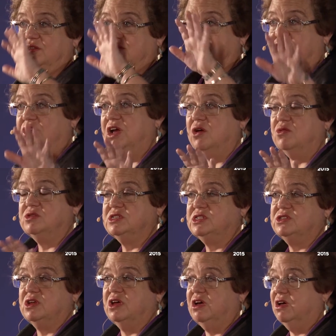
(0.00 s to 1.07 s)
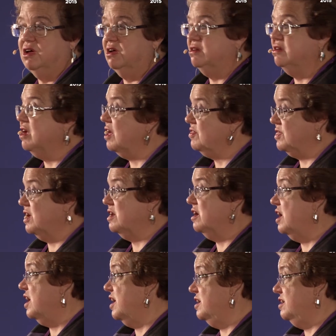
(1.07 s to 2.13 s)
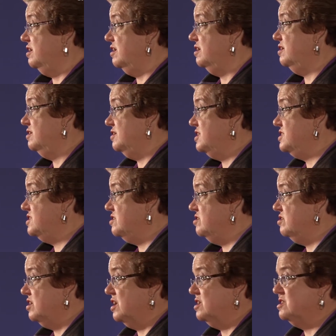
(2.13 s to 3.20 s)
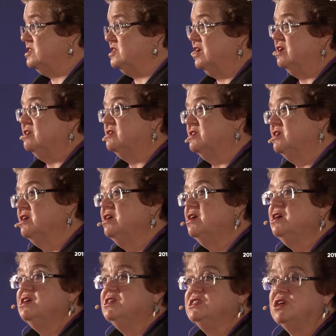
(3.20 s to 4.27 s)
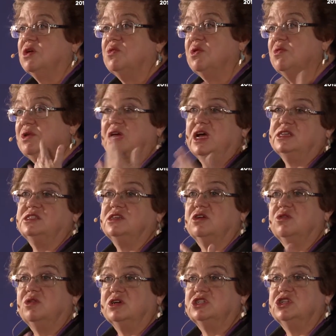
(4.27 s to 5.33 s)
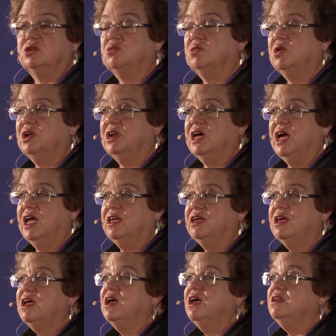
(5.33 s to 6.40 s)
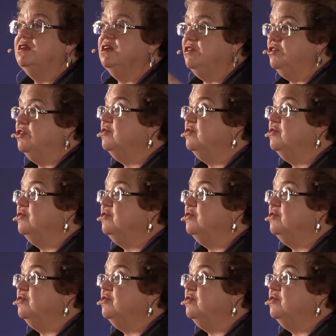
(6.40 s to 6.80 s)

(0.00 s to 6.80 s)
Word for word: turnout was uh, not that high, at least in the United States. So we would ask a question more like, did you